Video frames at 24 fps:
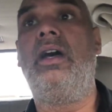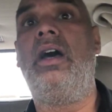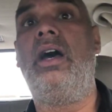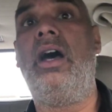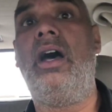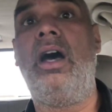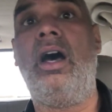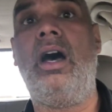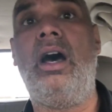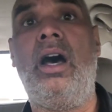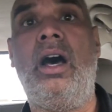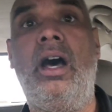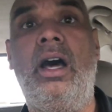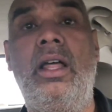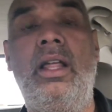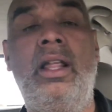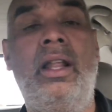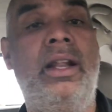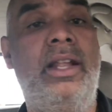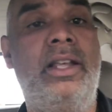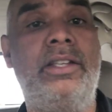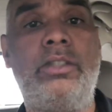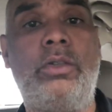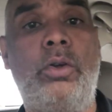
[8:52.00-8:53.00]
the
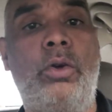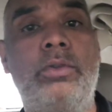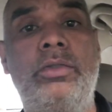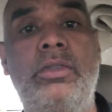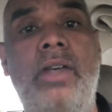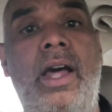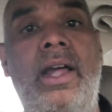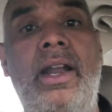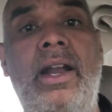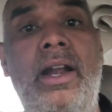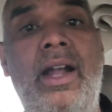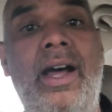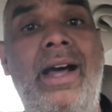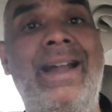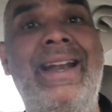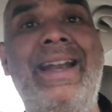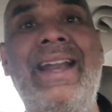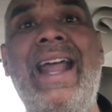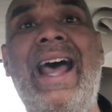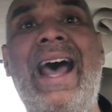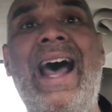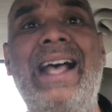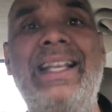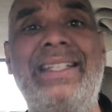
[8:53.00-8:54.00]
list goes on and on.
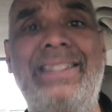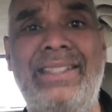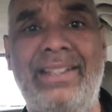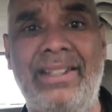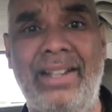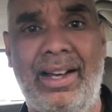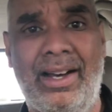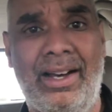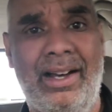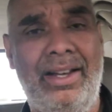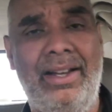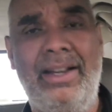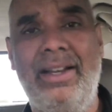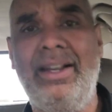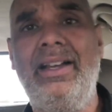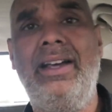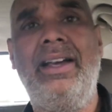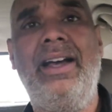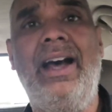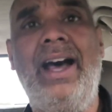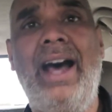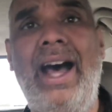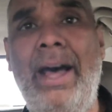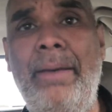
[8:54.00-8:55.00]
NASA.
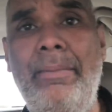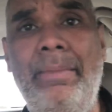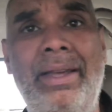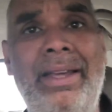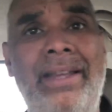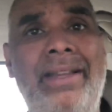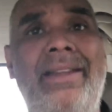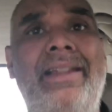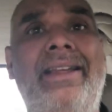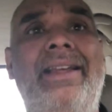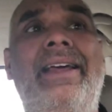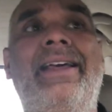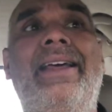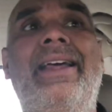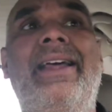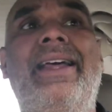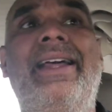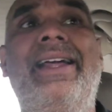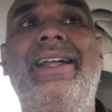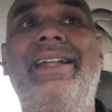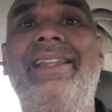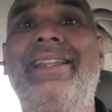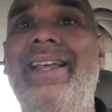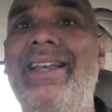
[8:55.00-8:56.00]
I mean,
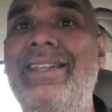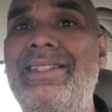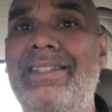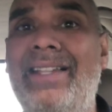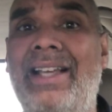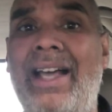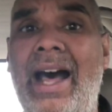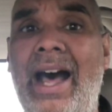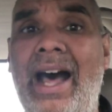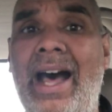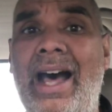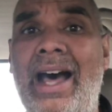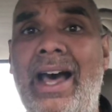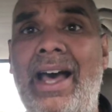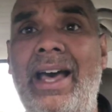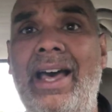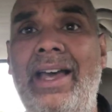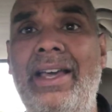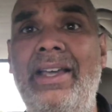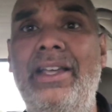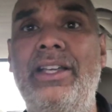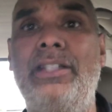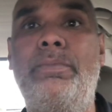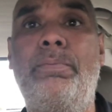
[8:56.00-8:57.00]
this guy
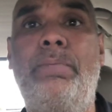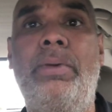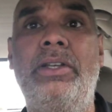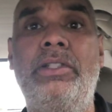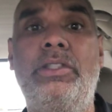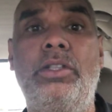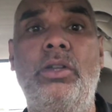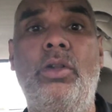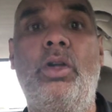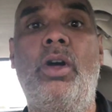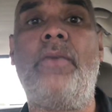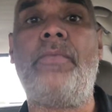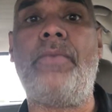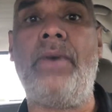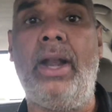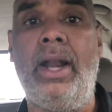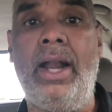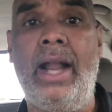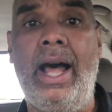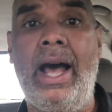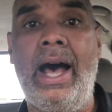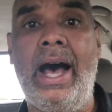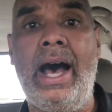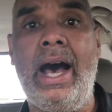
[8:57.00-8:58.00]
is pissing off a
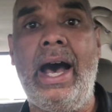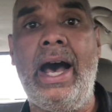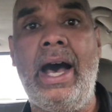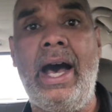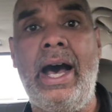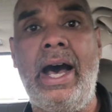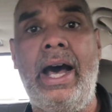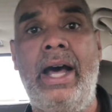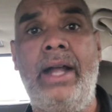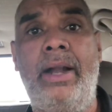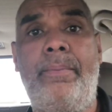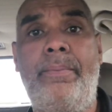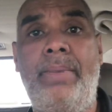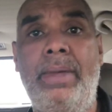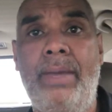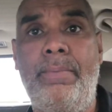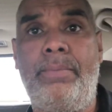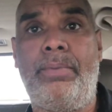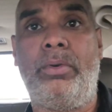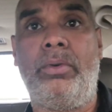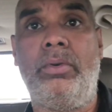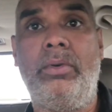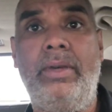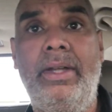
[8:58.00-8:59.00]
lot of
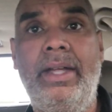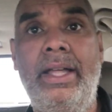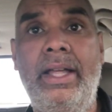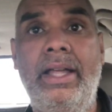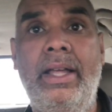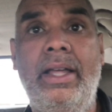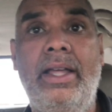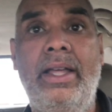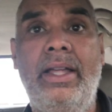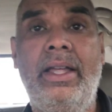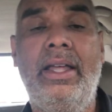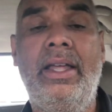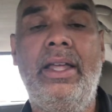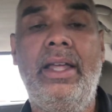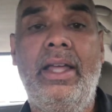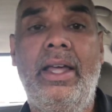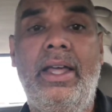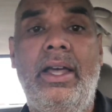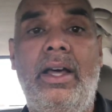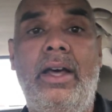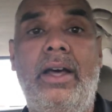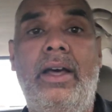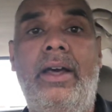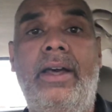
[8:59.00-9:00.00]
people.
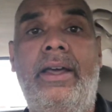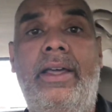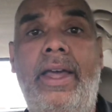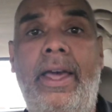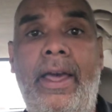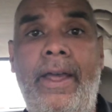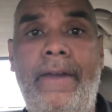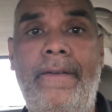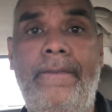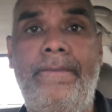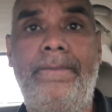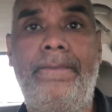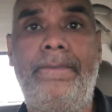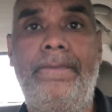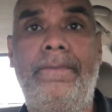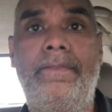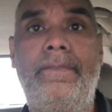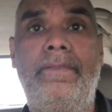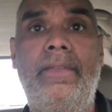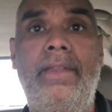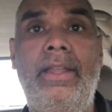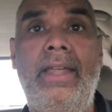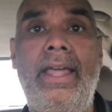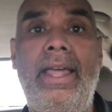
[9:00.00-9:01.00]
Okay?
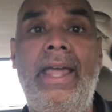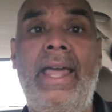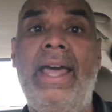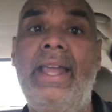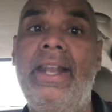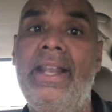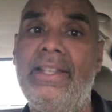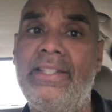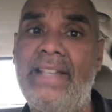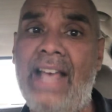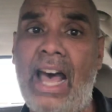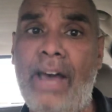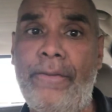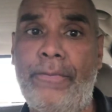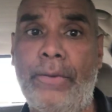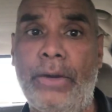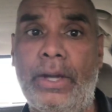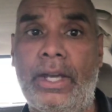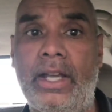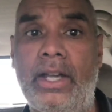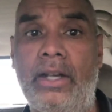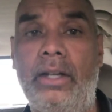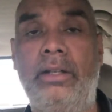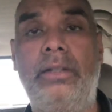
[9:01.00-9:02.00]
And he's
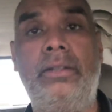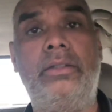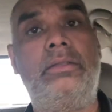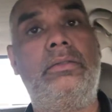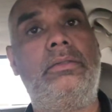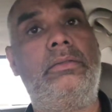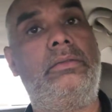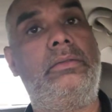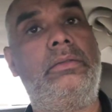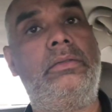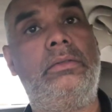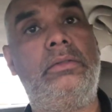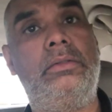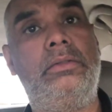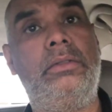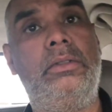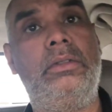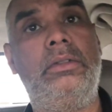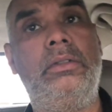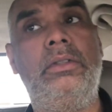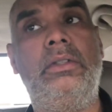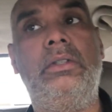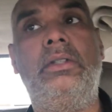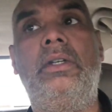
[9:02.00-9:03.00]
African.
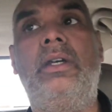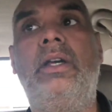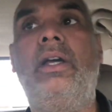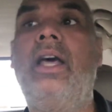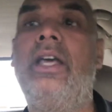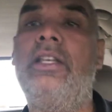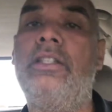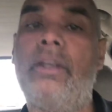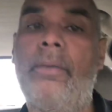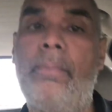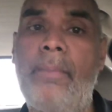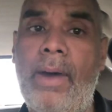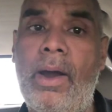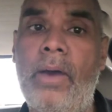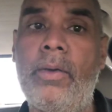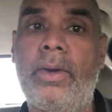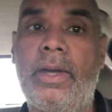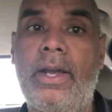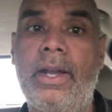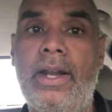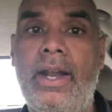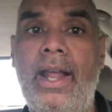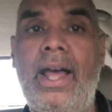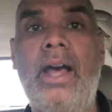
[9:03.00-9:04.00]
He's
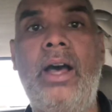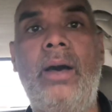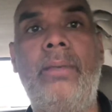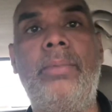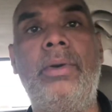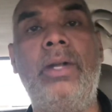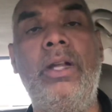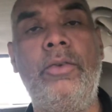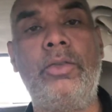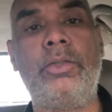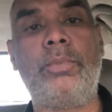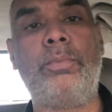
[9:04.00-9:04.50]
American now, but he was